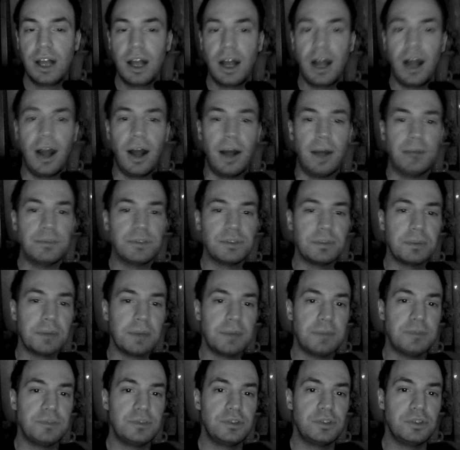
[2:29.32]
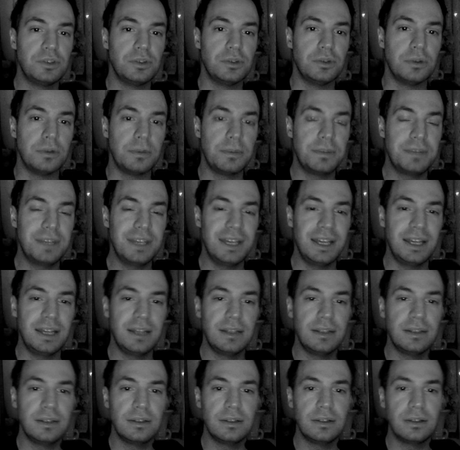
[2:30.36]
sometimes to
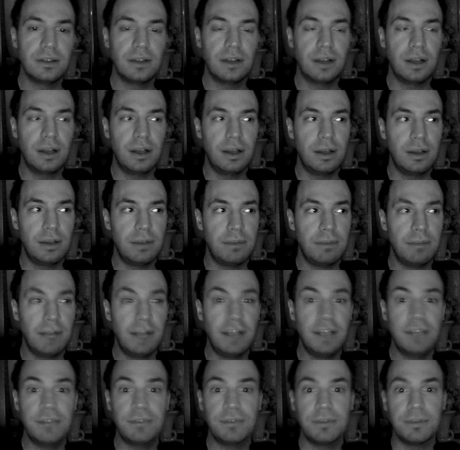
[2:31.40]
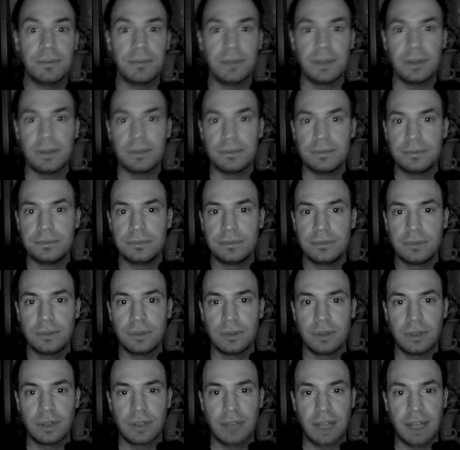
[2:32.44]
obtain money from them
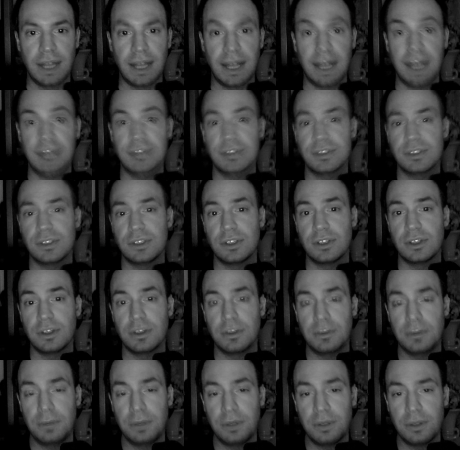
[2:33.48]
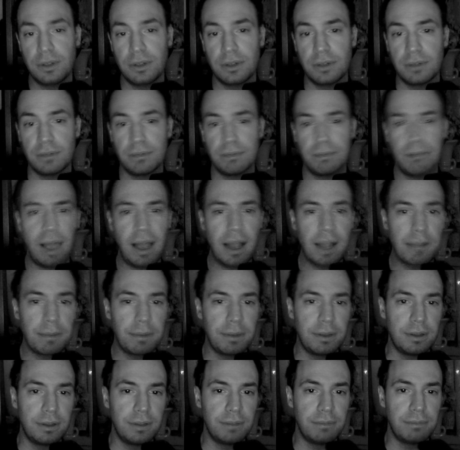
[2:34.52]
or gain access to their computer,
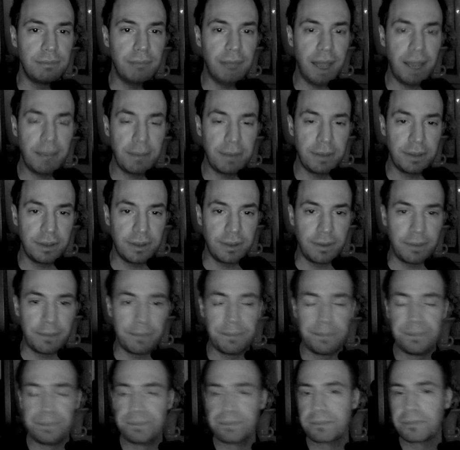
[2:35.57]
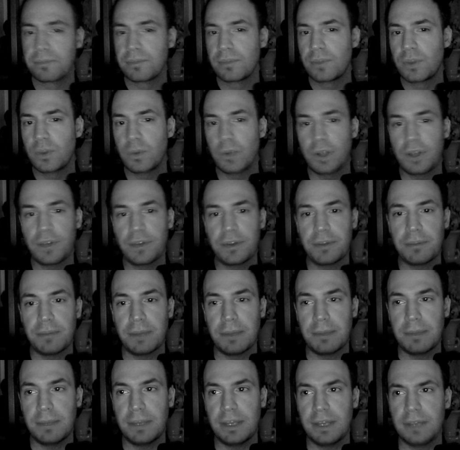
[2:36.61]
blackmail them, whatever it
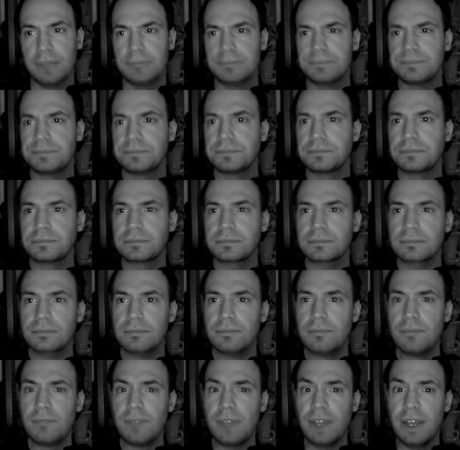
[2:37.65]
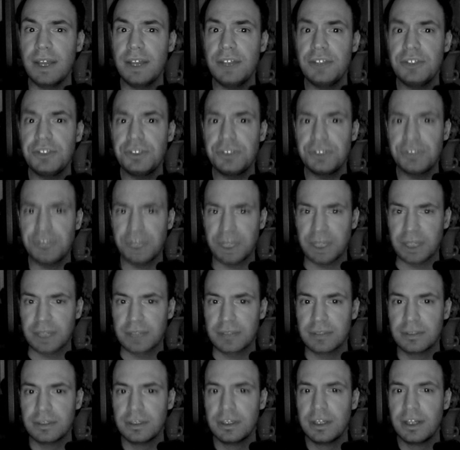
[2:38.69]
may be.
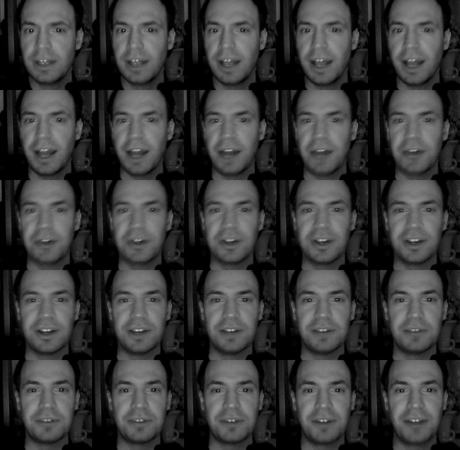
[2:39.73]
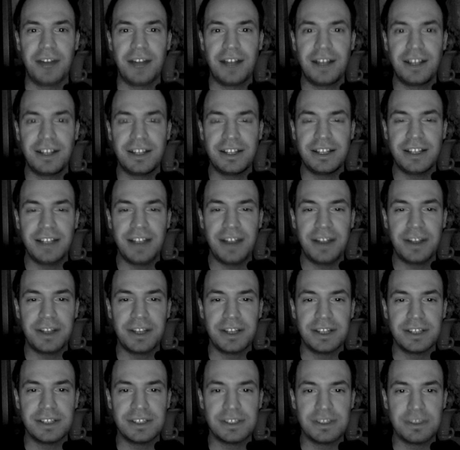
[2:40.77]
Interesting how virality
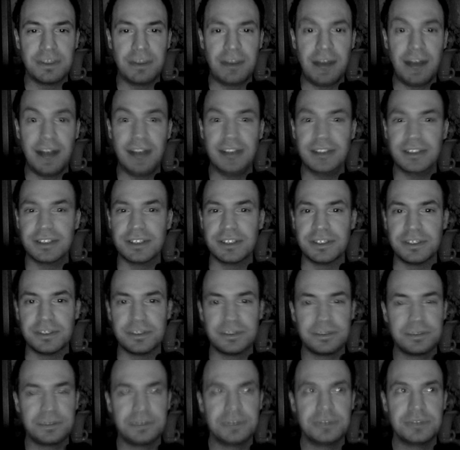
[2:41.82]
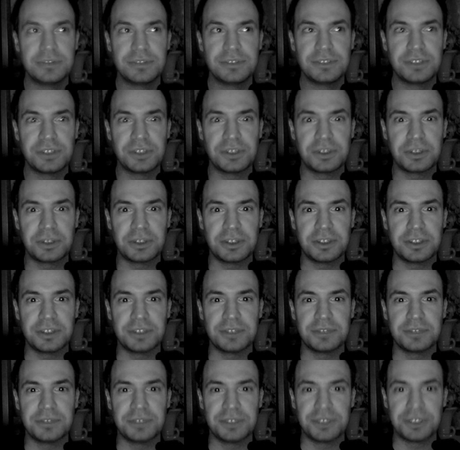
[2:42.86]
nowadays, the positive
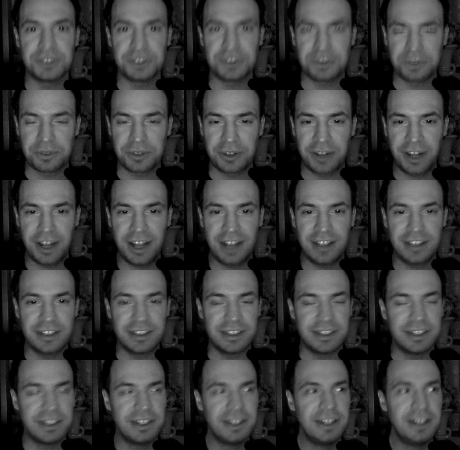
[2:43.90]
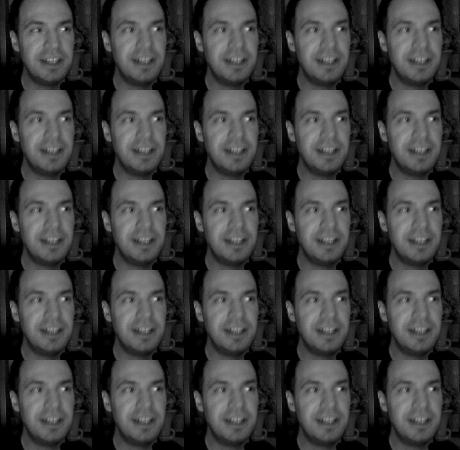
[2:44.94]
so-called version of virality,